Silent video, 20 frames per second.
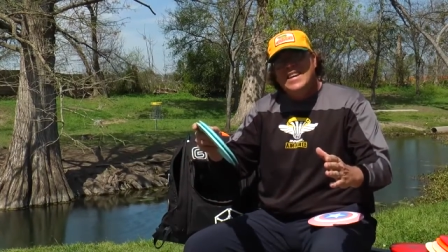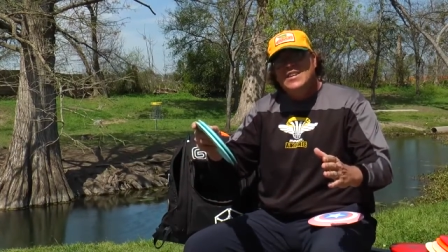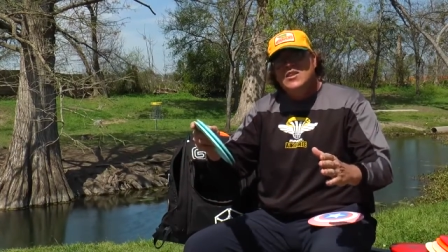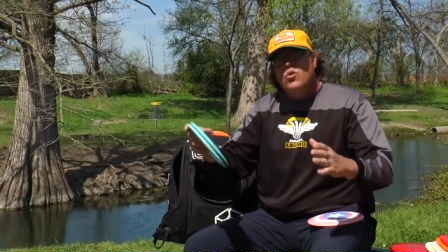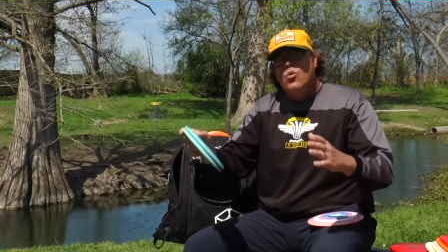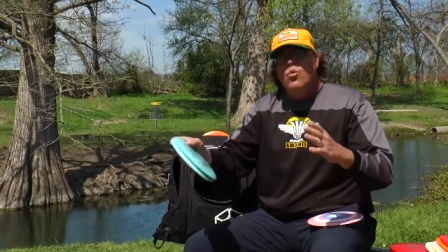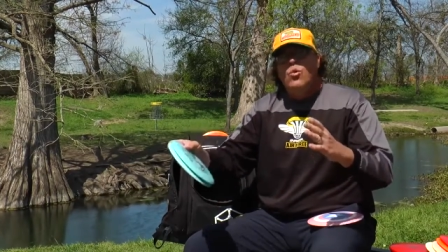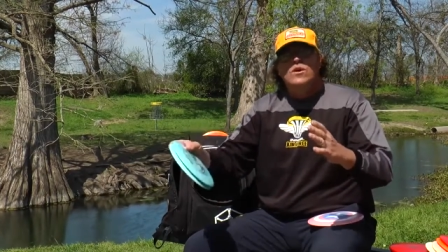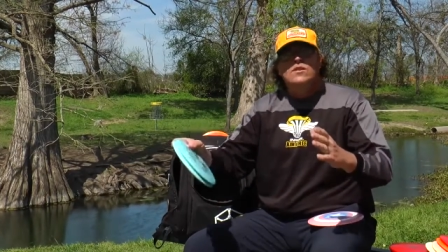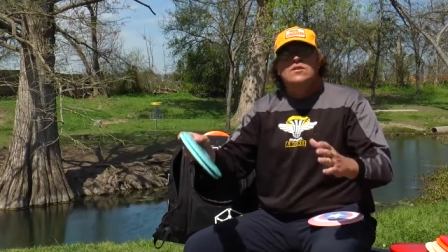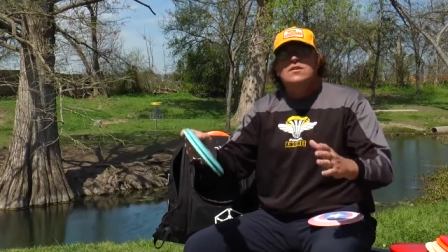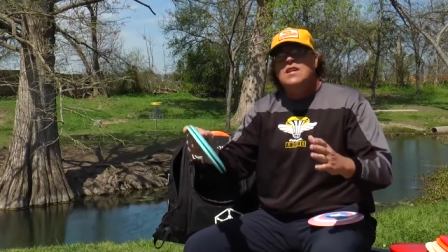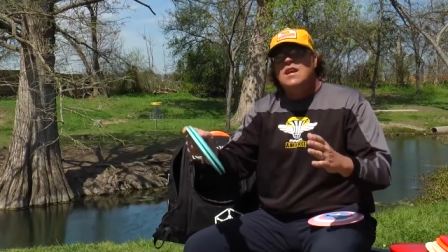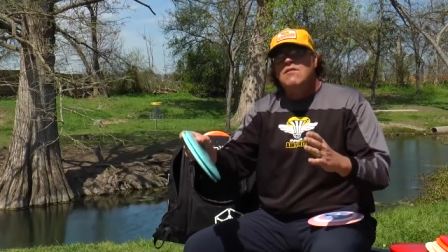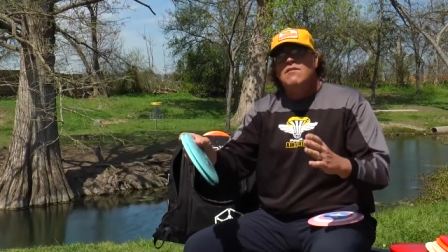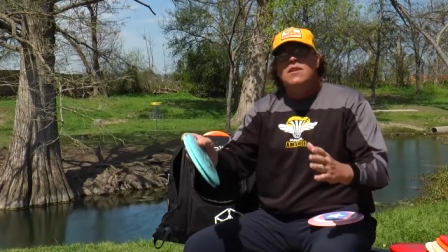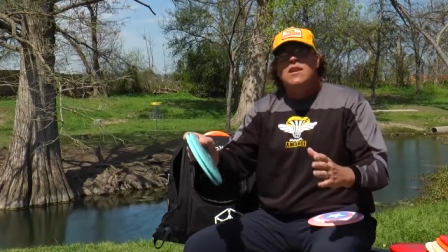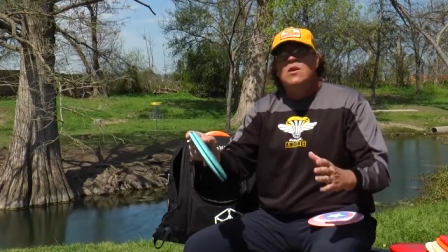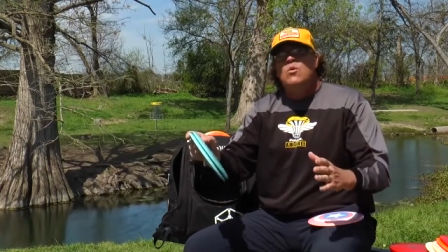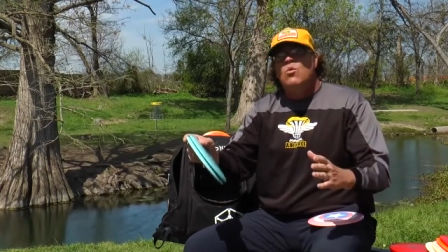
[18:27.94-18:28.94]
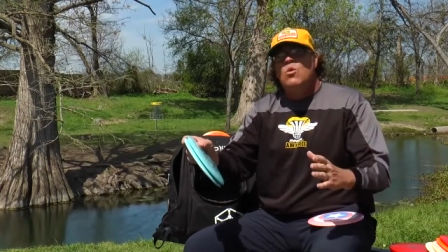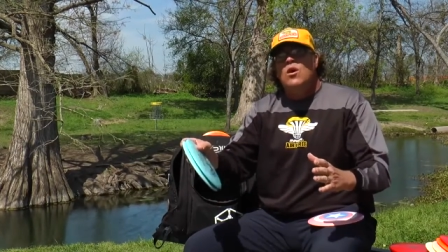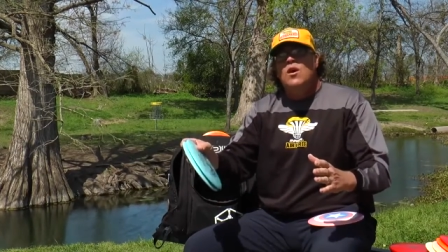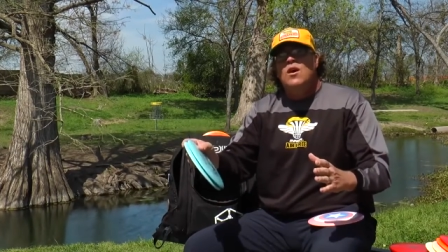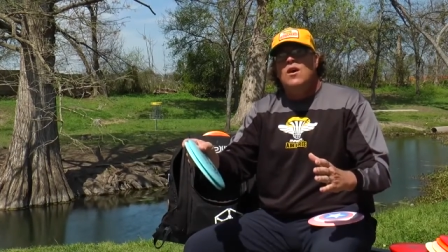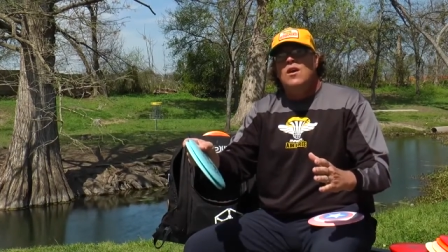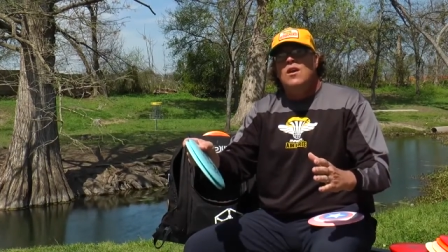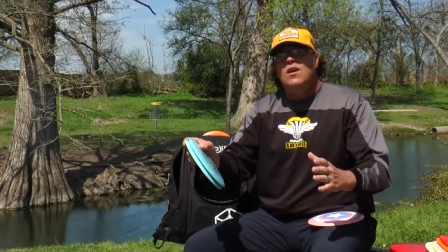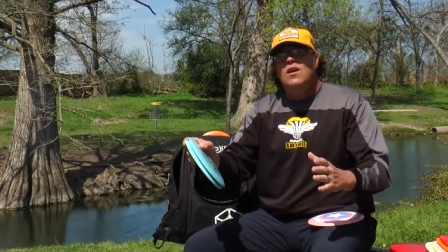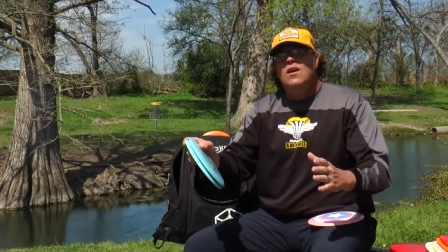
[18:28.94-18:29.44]
to
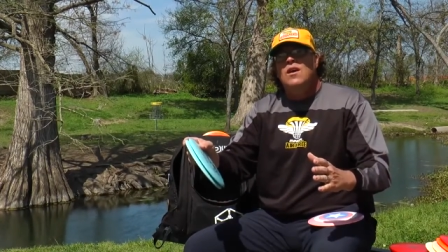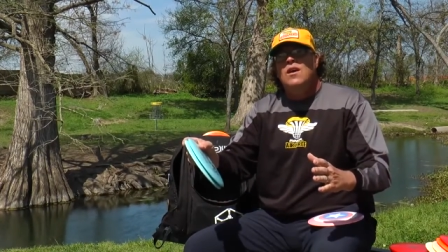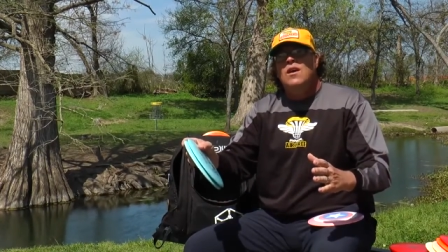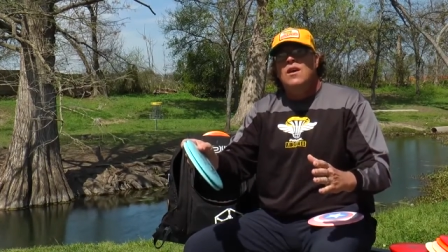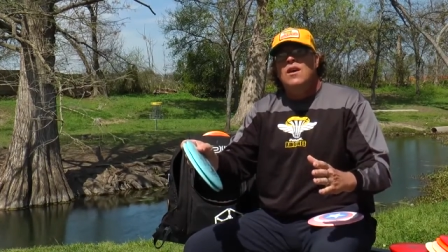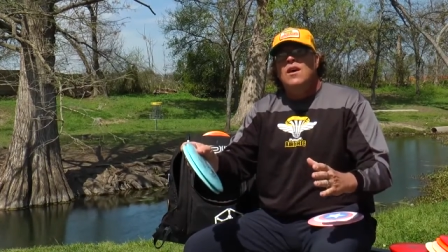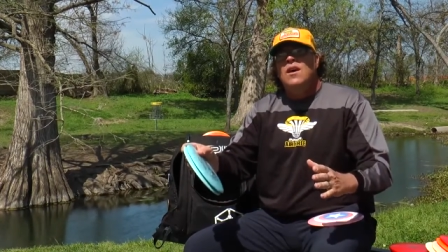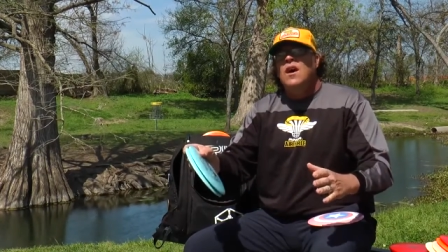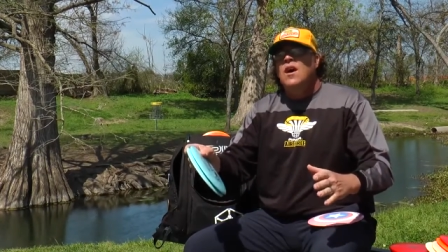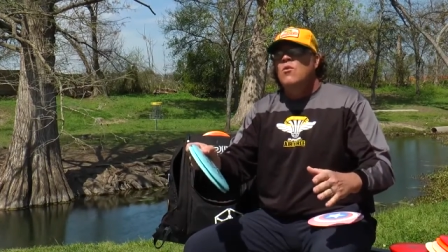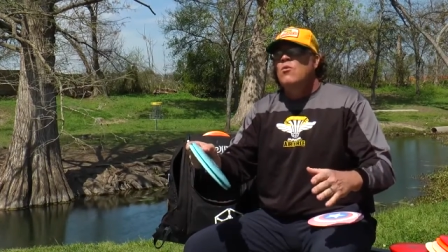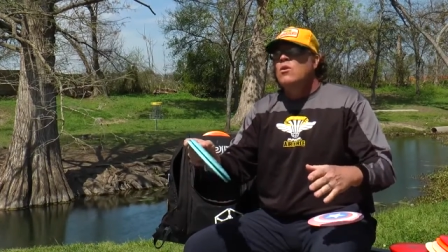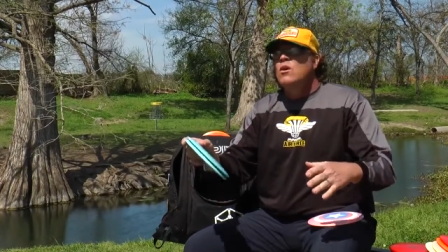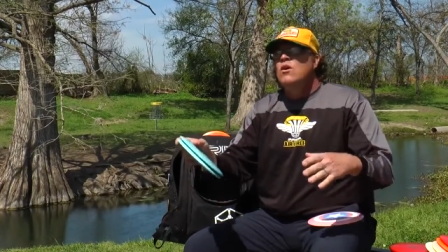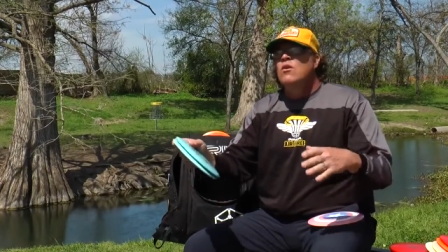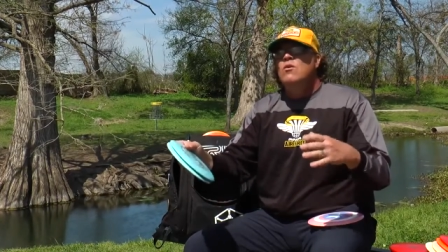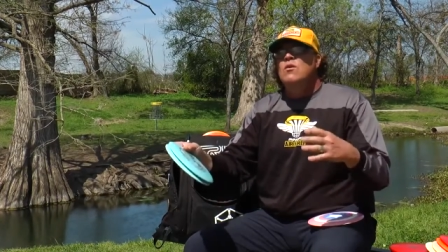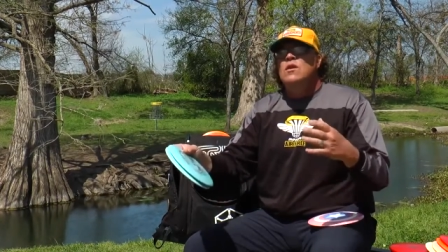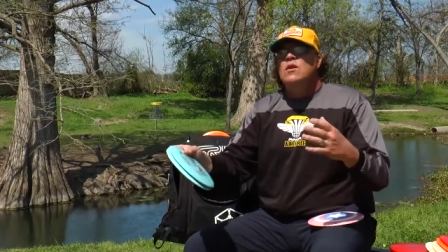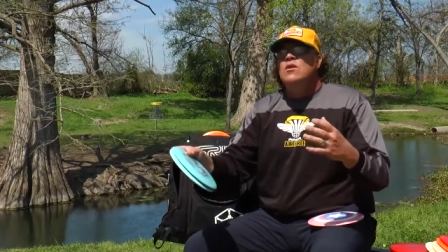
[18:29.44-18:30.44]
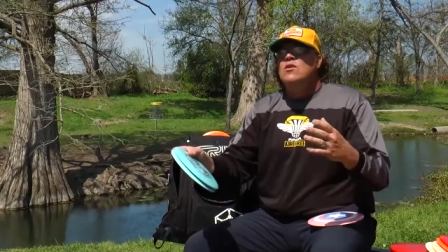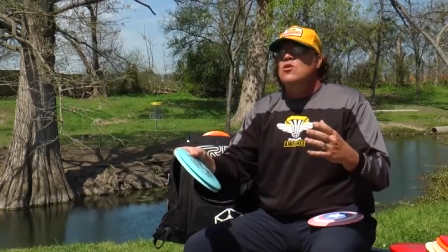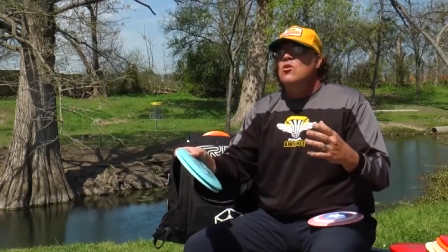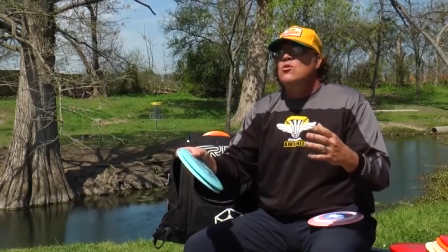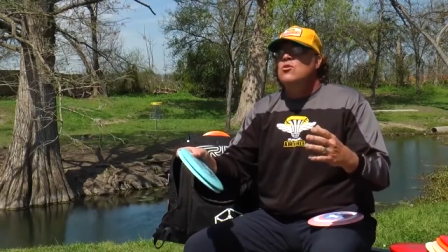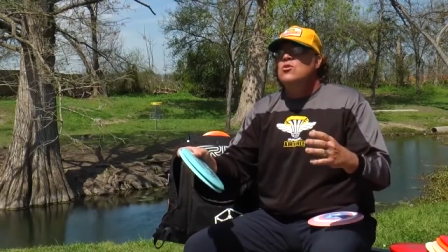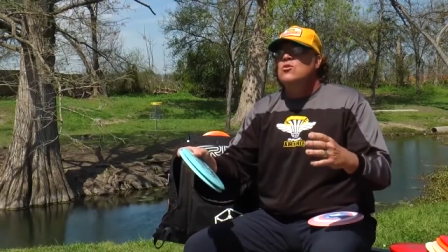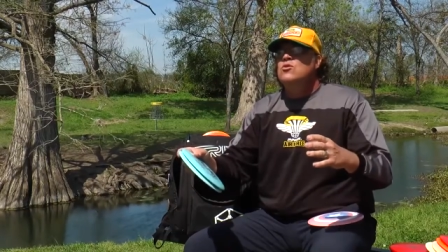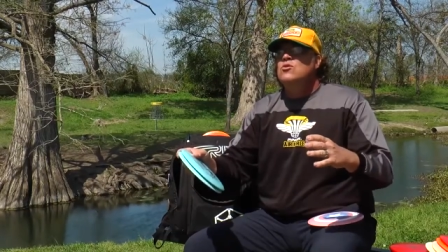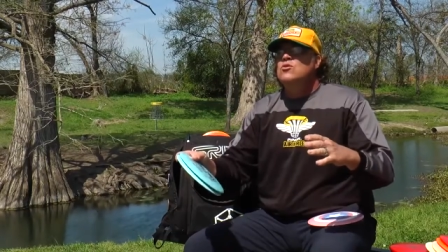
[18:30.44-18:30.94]
171. I rarely
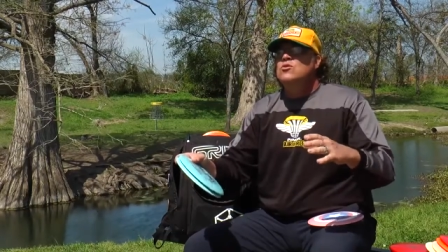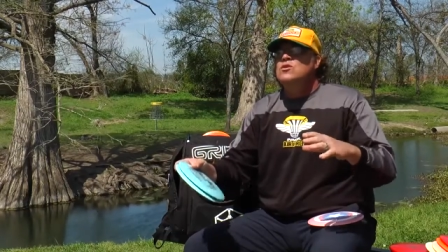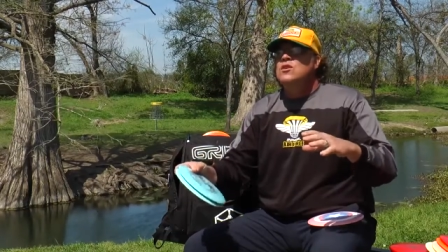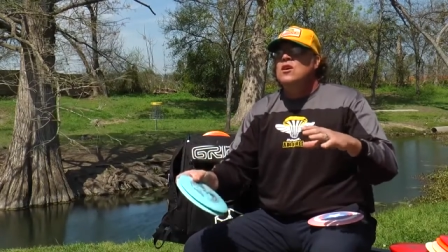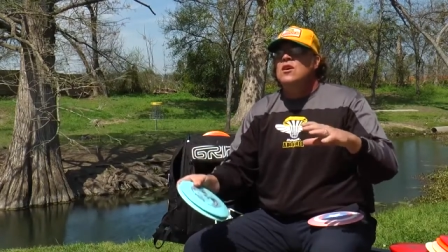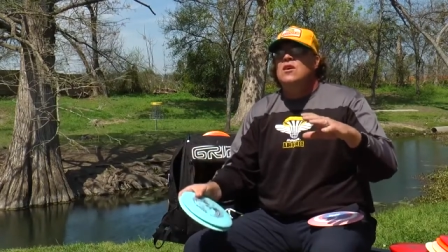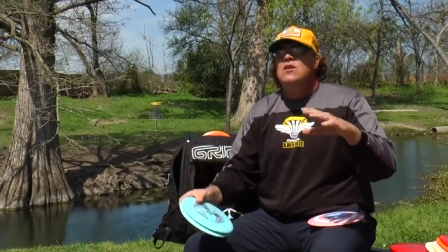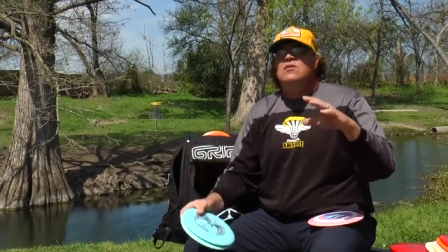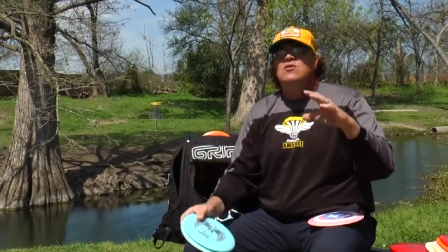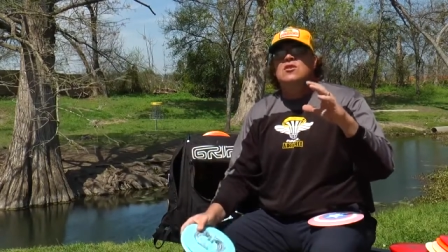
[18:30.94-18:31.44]
don't use uh,